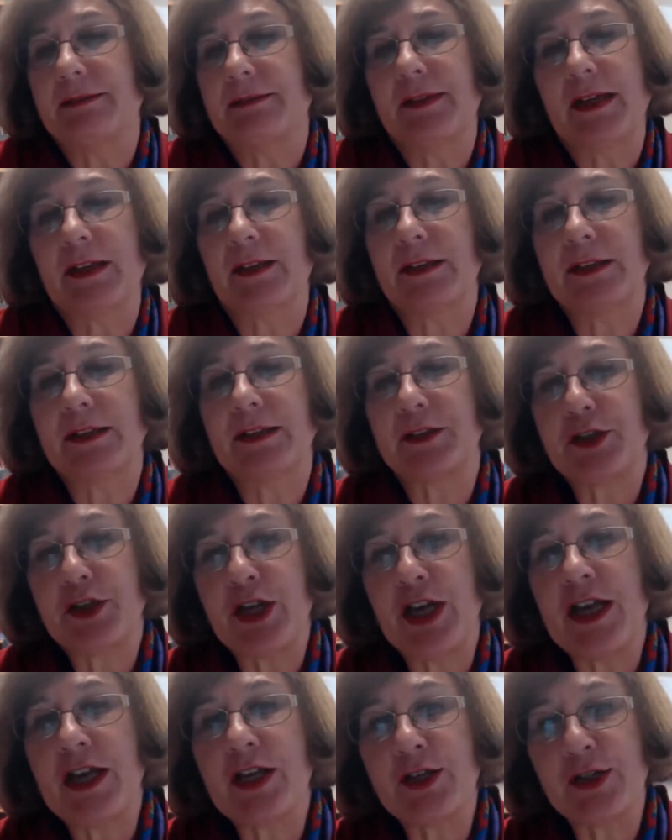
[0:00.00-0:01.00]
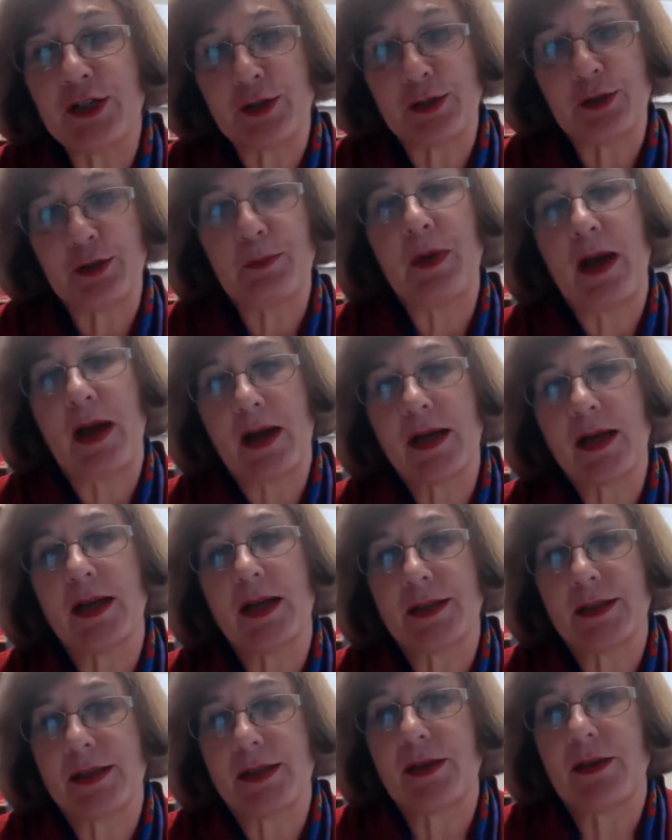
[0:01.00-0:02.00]
a little change in your pocket
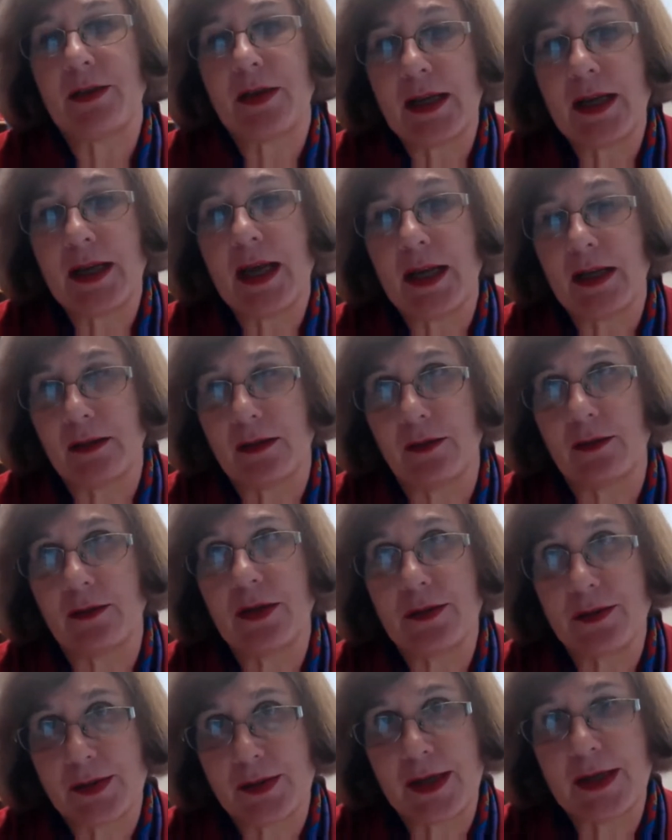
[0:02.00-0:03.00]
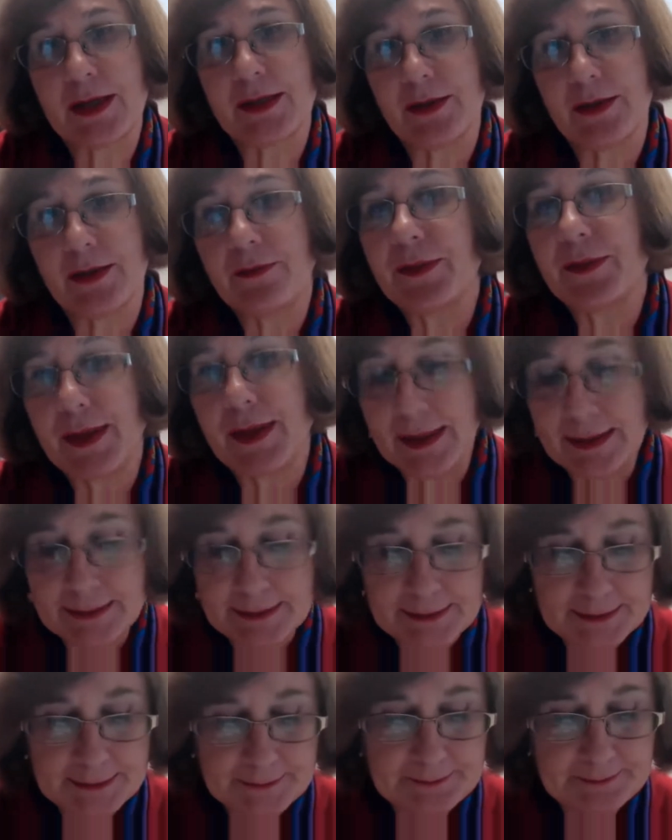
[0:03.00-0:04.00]
so you can handle those kinds of
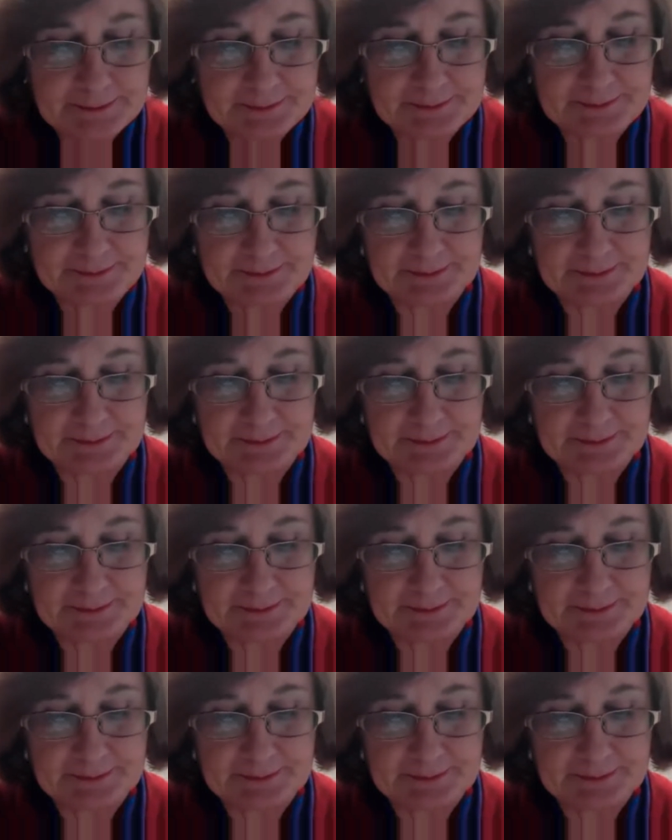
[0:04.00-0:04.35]
things.